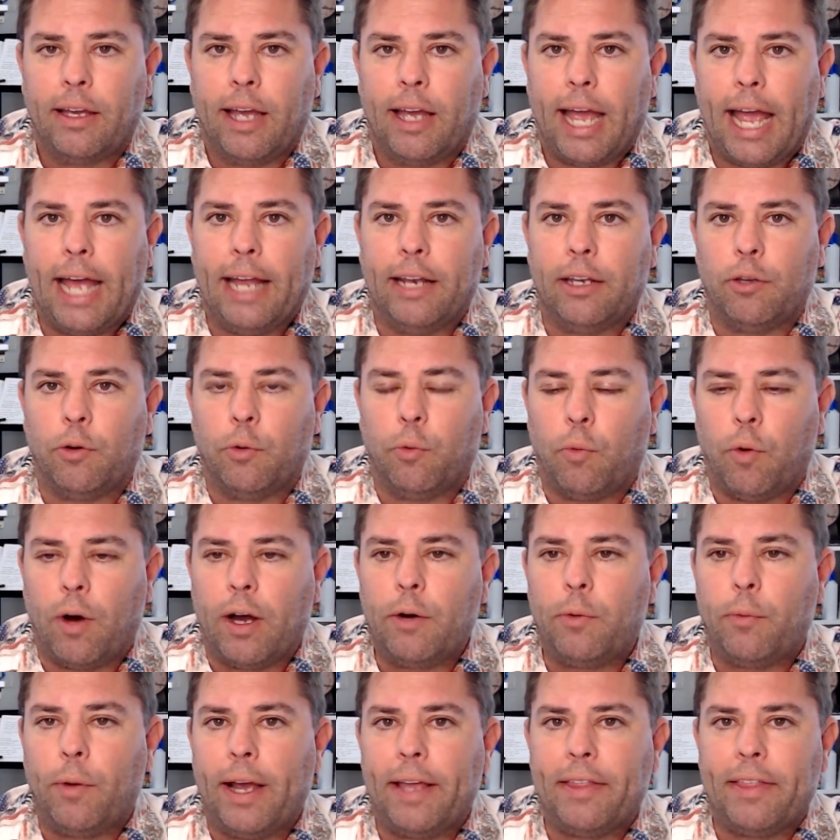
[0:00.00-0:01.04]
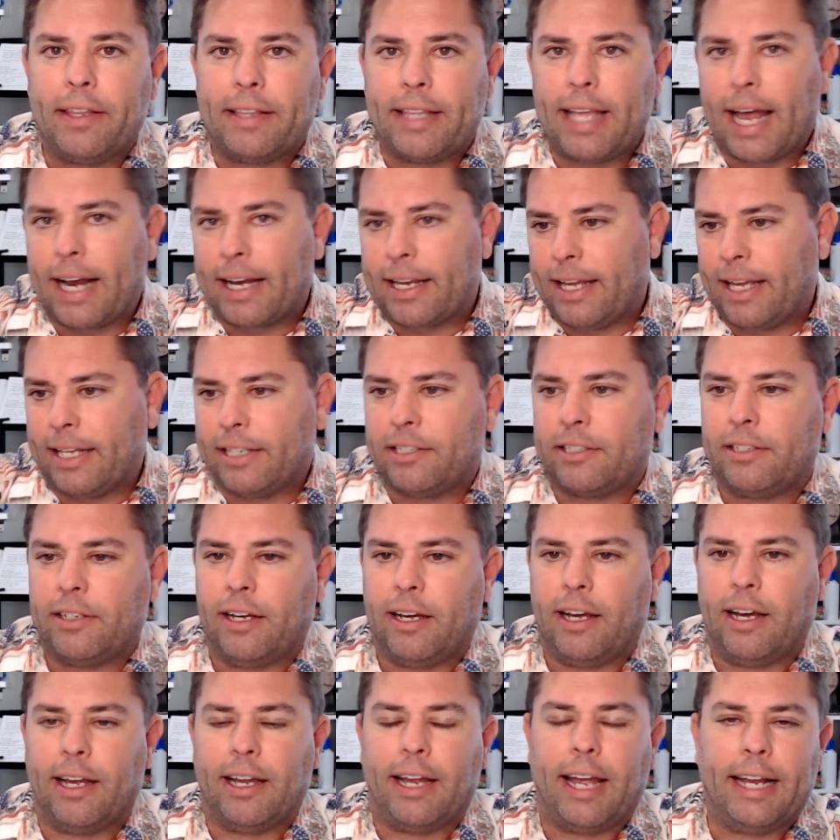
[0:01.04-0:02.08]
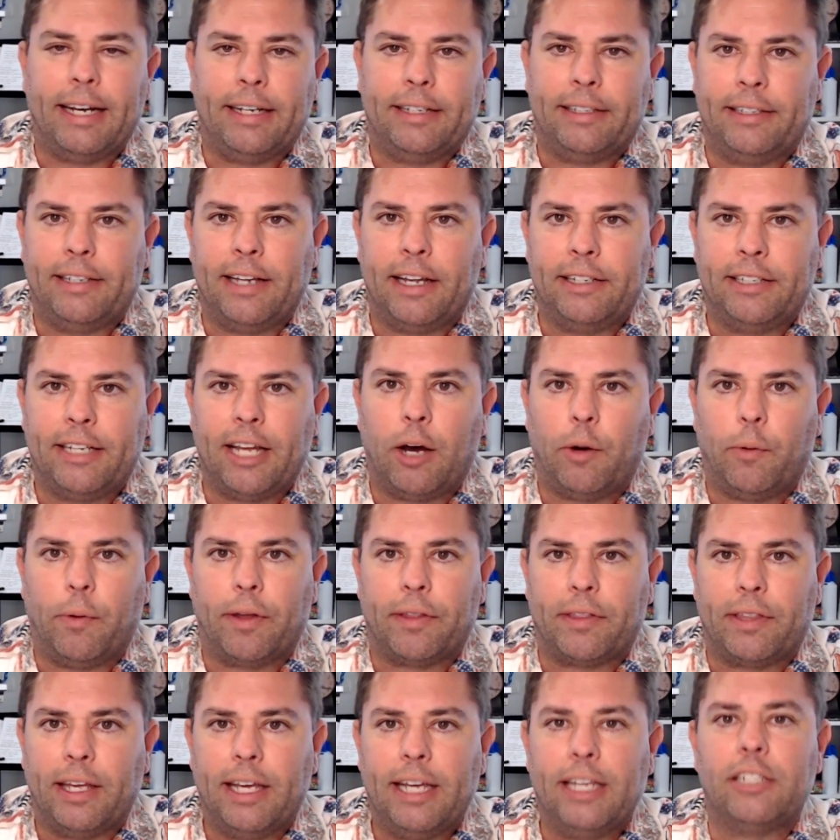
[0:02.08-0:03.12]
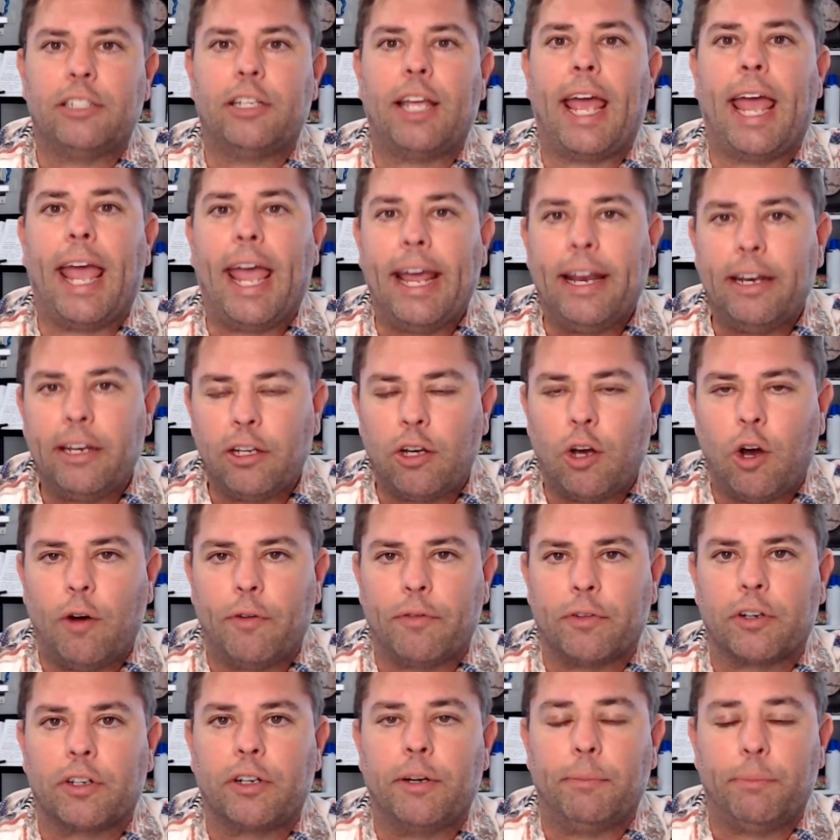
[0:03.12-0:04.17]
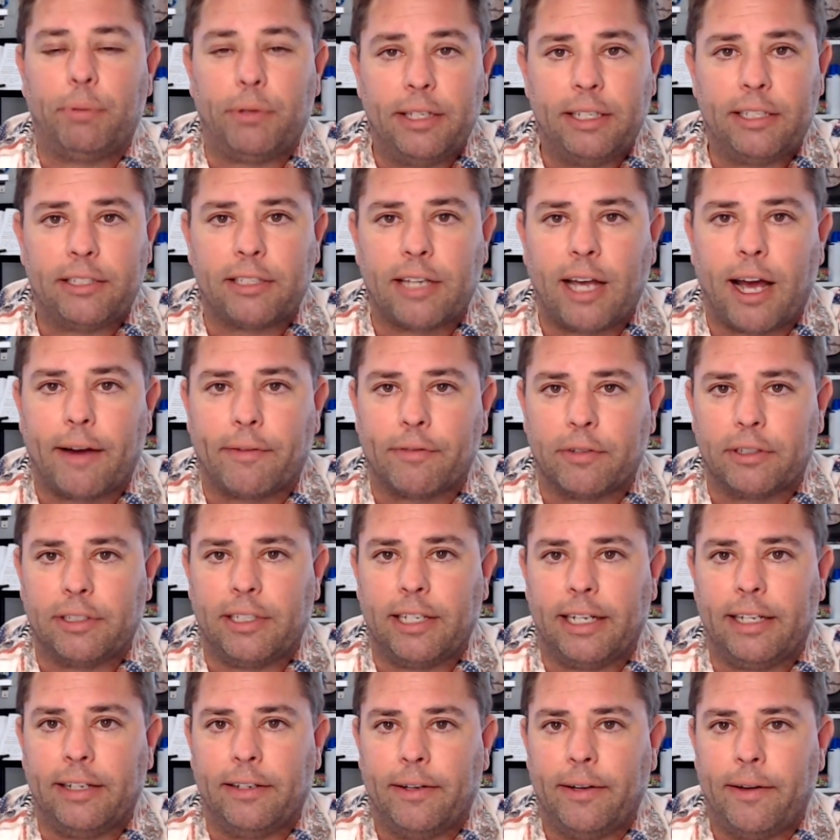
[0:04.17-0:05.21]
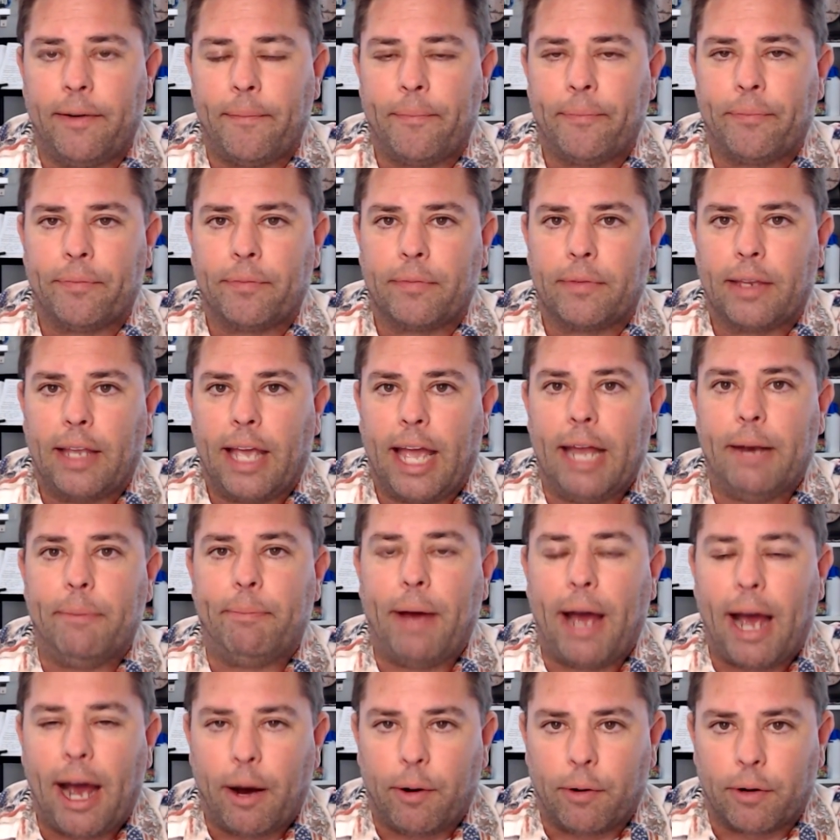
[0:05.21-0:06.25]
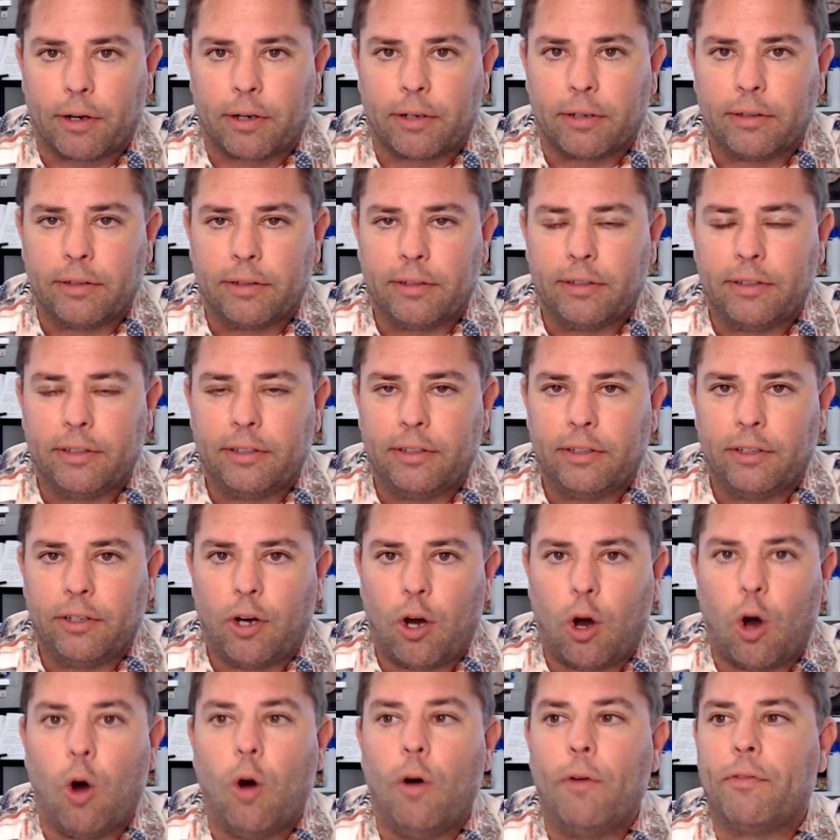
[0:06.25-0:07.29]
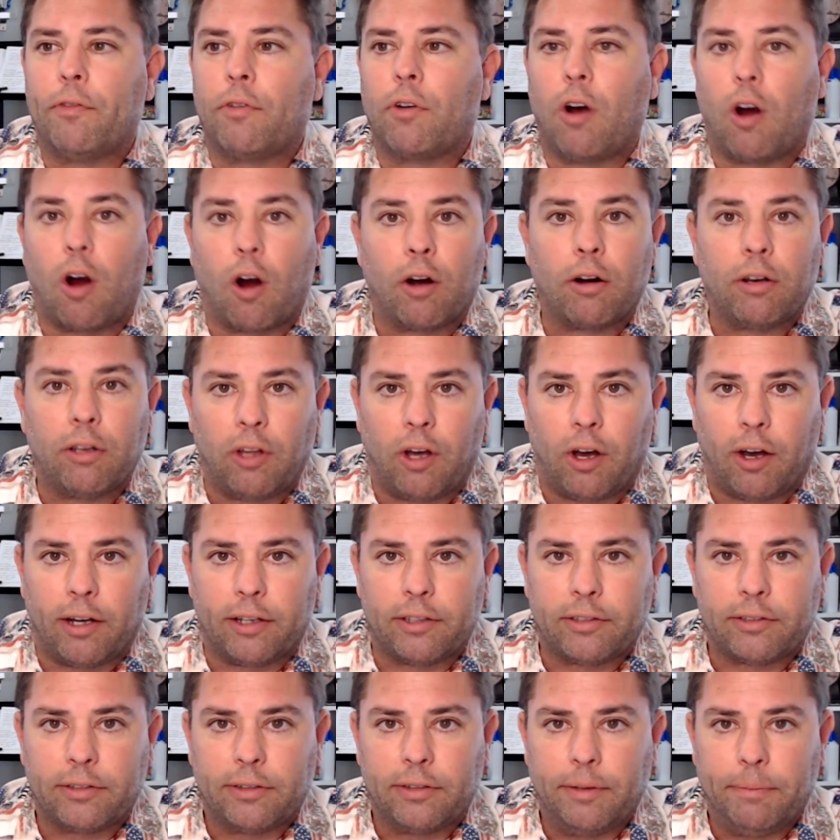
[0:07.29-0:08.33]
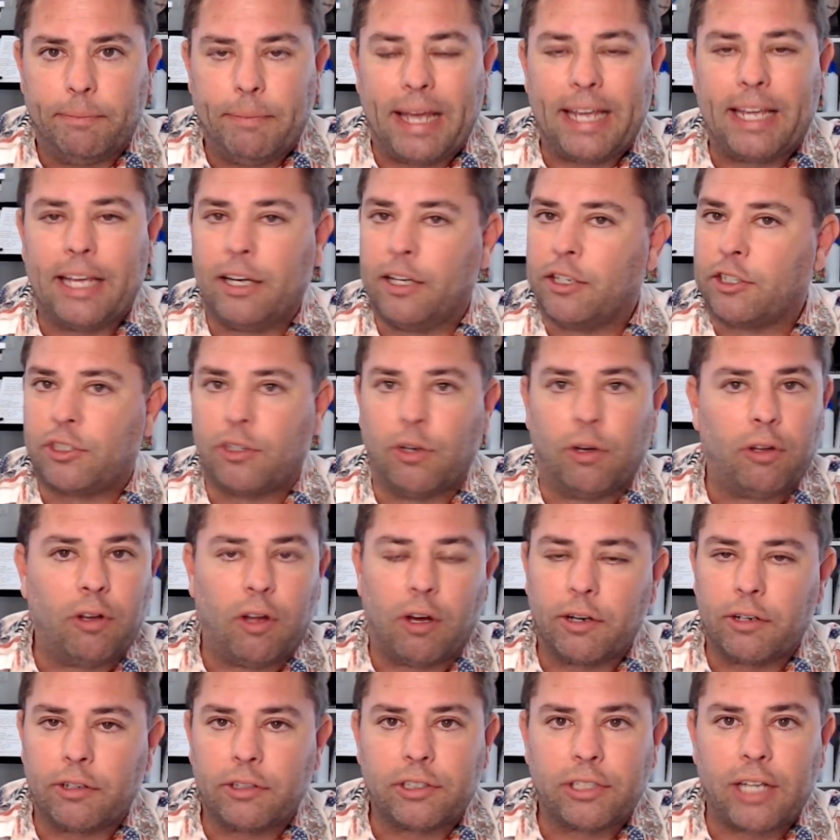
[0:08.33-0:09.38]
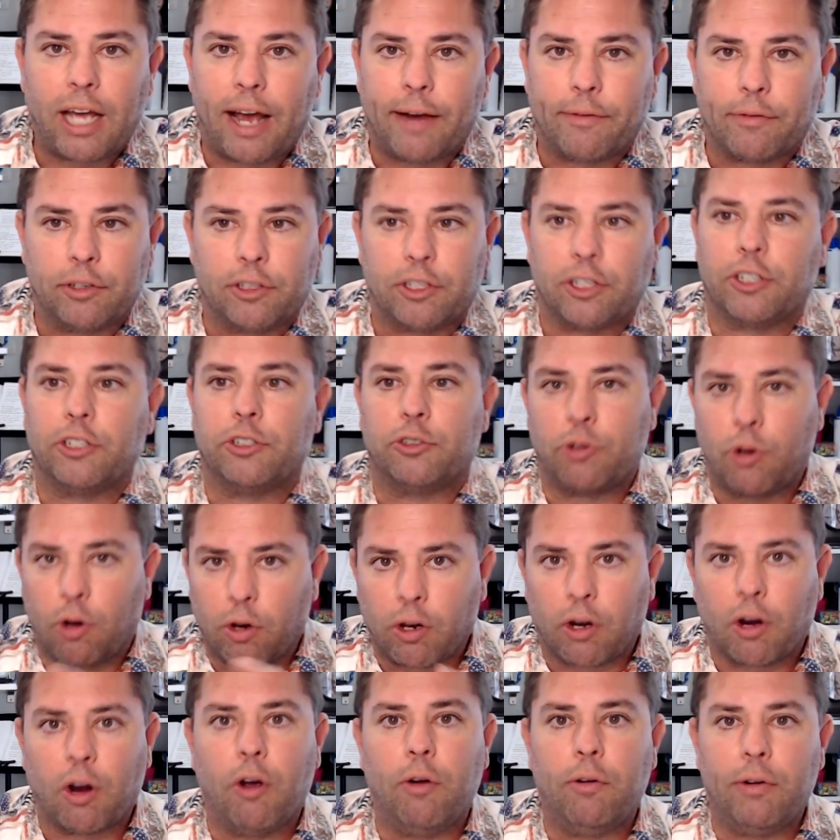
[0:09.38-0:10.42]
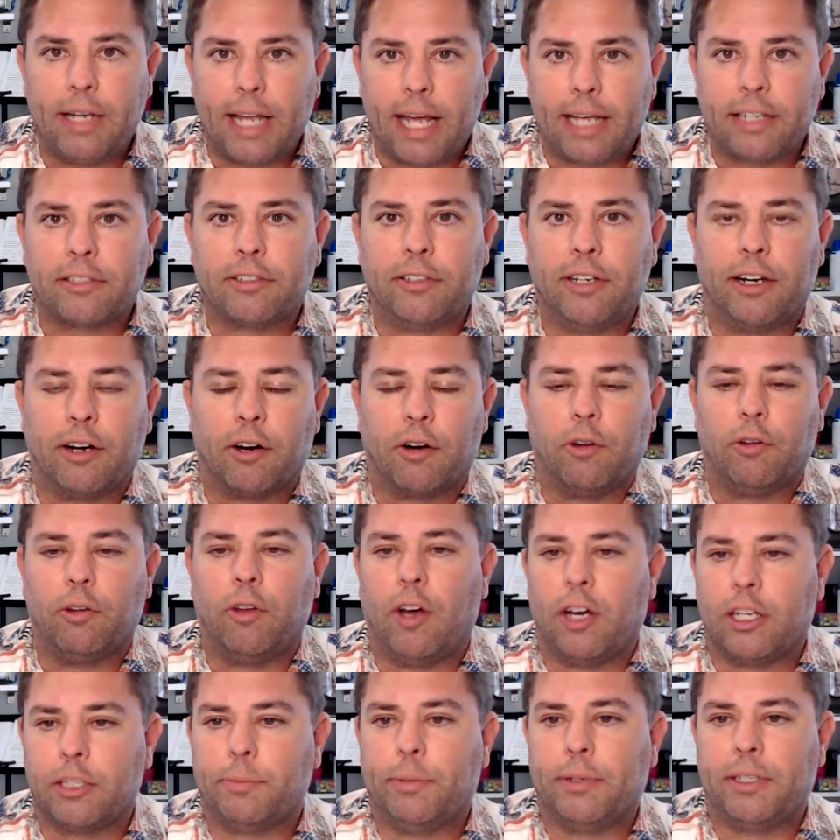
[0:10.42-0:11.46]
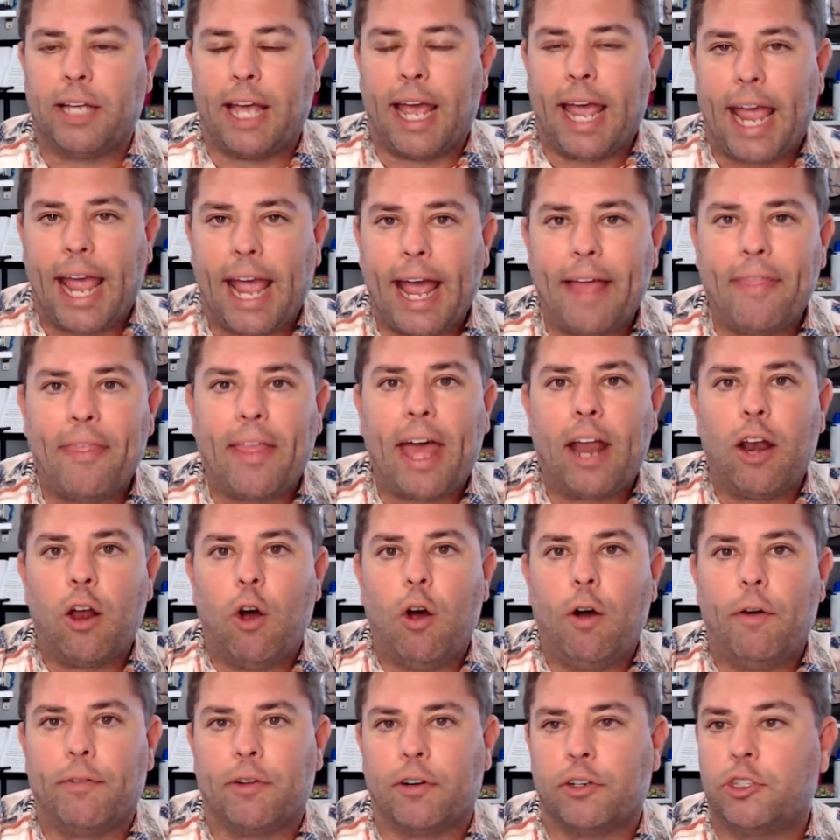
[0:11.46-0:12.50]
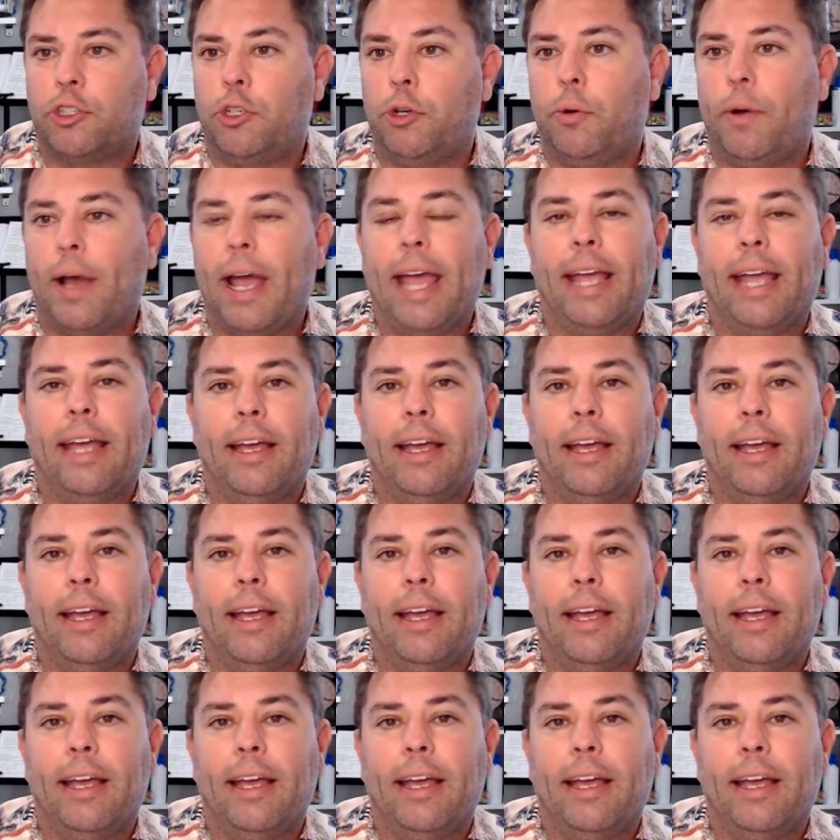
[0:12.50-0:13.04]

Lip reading: And the one way that that gets dealt with is handing over complete sovereignty and power over our laws, making us no longer sovereign to control our own destiny, our own laws, but to hand that over to a